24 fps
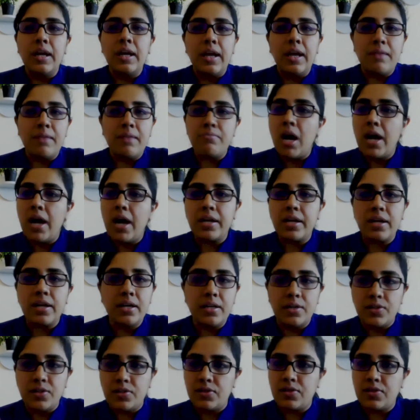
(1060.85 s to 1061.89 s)
And migraine
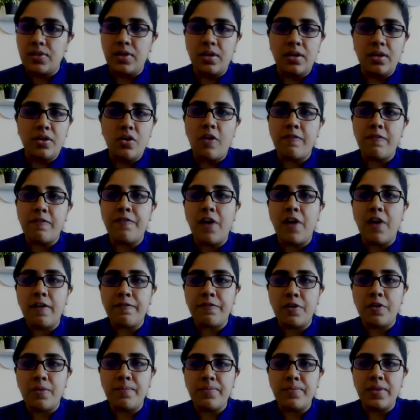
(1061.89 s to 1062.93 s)
is uh, not far
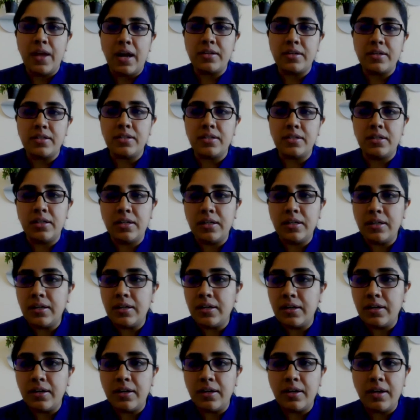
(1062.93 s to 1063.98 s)
from that
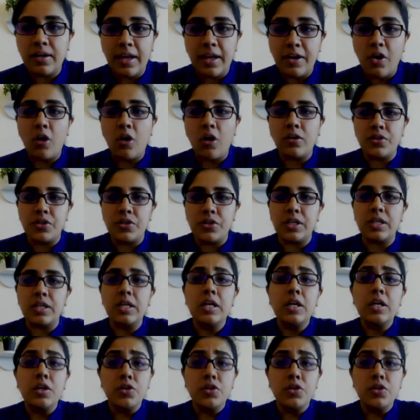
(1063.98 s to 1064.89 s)
uh, analogy.